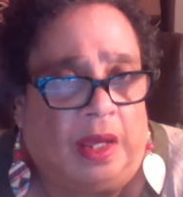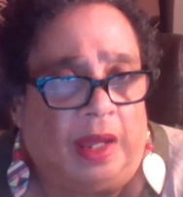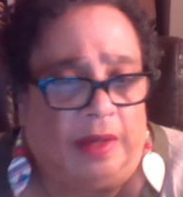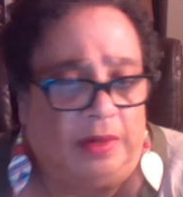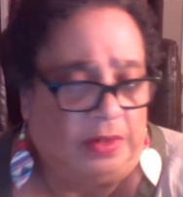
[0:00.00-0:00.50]

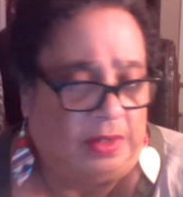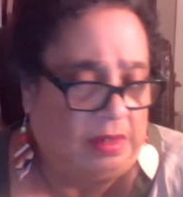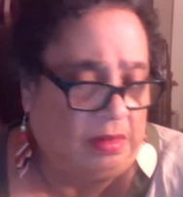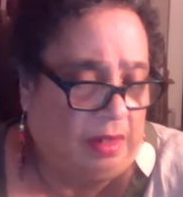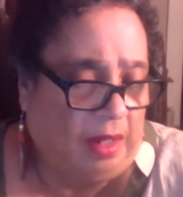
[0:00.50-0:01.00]
I
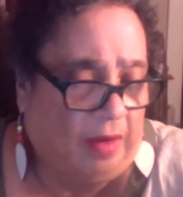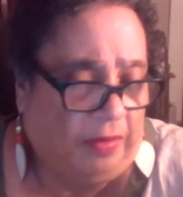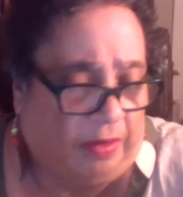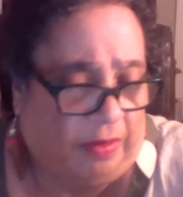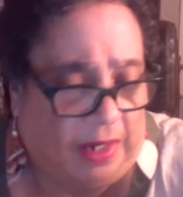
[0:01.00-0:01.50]
understood
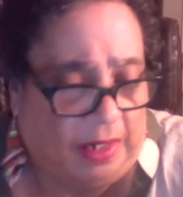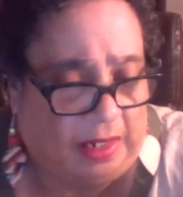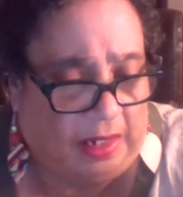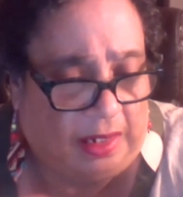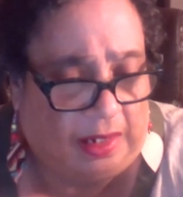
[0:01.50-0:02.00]
Evergreen
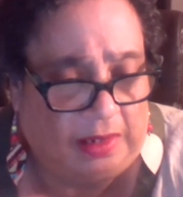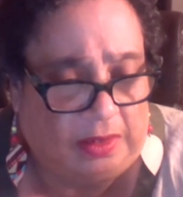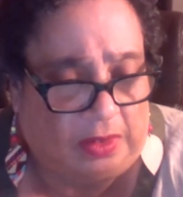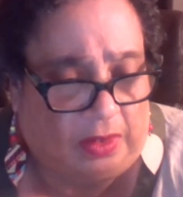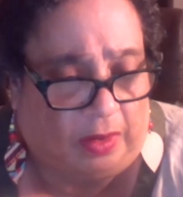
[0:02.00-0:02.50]
did a
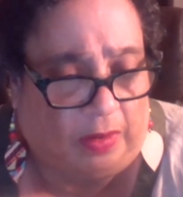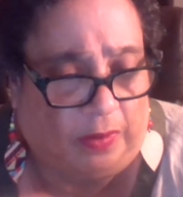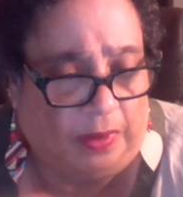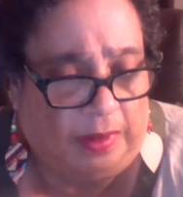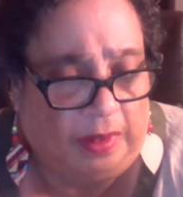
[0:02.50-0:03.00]

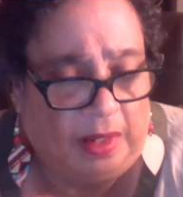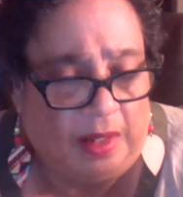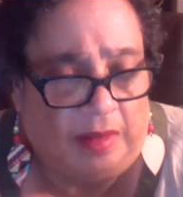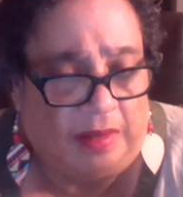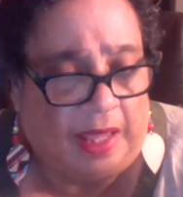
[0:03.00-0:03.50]
circle with
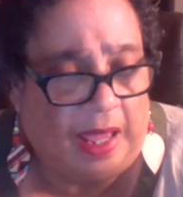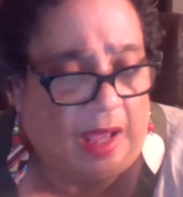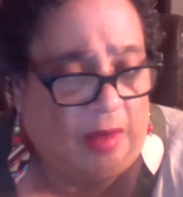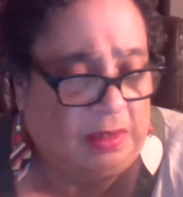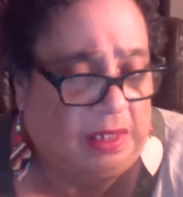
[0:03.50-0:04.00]
the
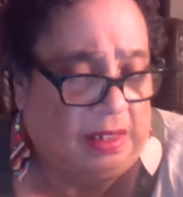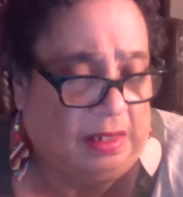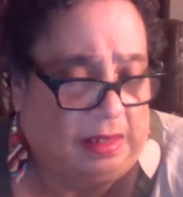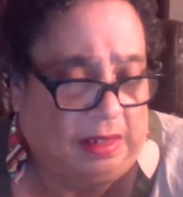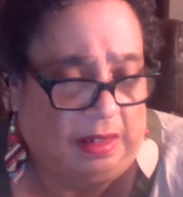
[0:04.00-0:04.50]

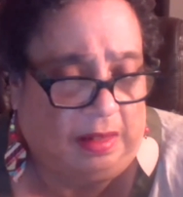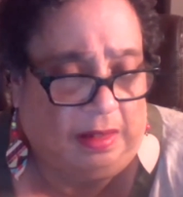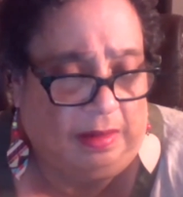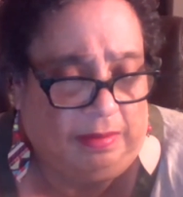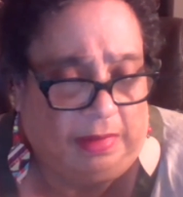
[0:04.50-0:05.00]
houseless
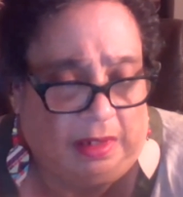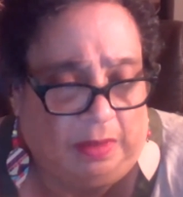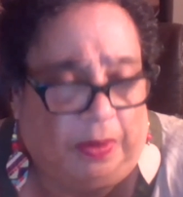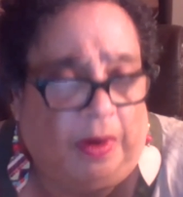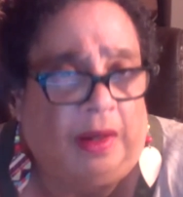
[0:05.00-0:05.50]
in
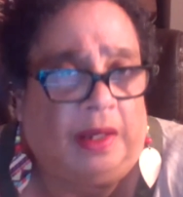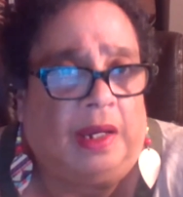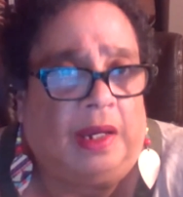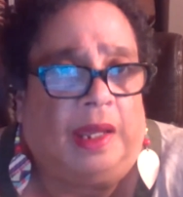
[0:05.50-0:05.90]
the parking